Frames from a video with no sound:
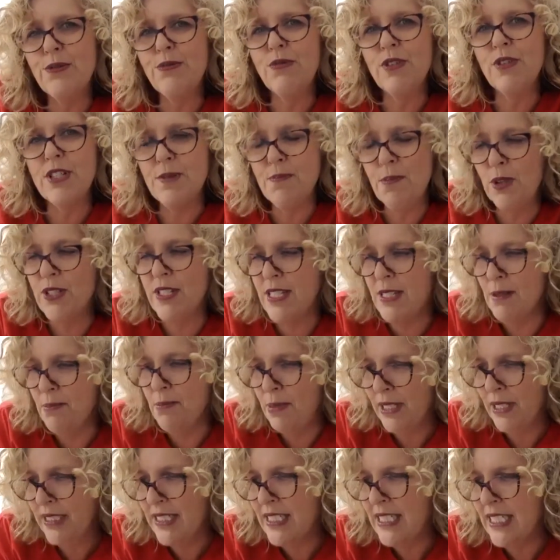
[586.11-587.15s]

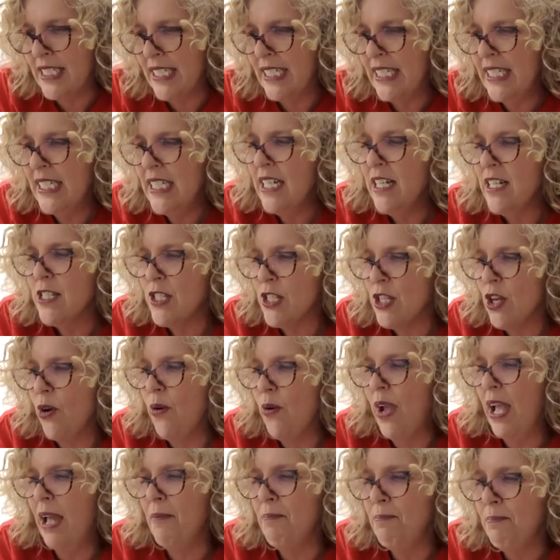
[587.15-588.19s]
responsibility so
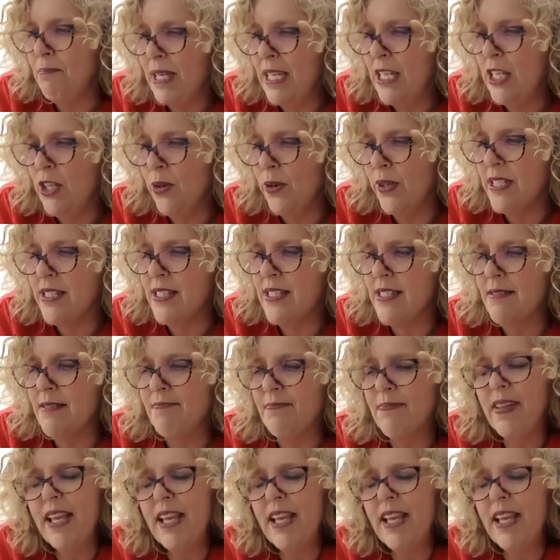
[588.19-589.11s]
ambiguous?